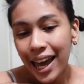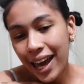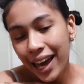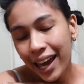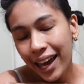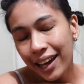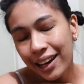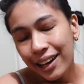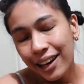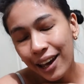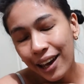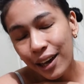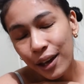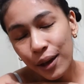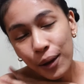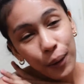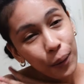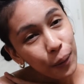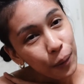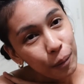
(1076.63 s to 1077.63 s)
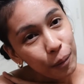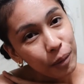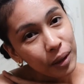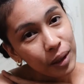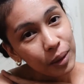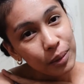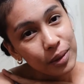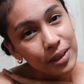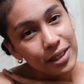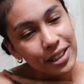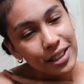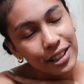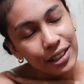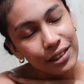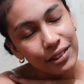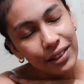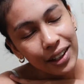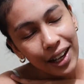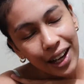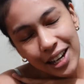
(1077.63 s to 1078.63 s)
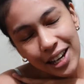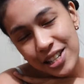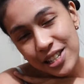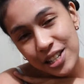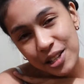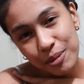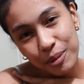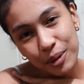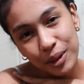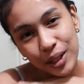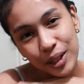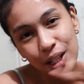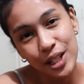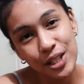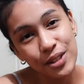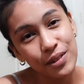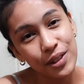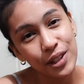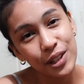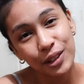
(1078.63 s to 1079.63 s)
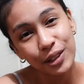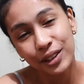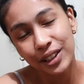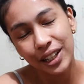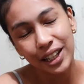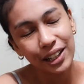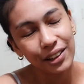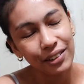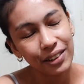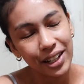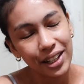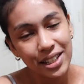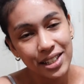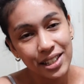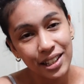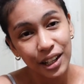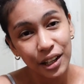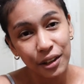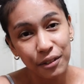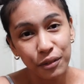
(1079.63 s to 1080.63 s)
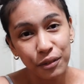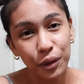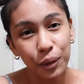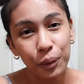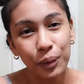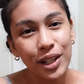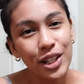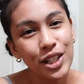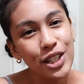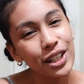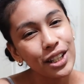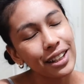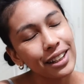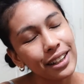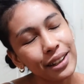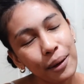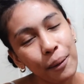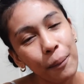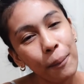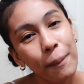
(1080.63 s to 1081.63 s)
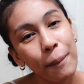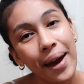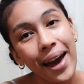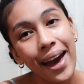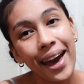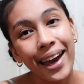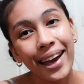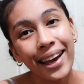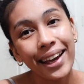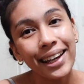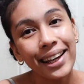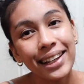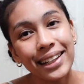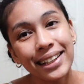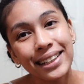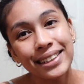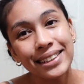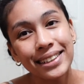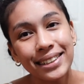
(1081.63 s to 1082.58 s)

And I hope I will see you guys in my next video. Thank you guys again for watching. Bye!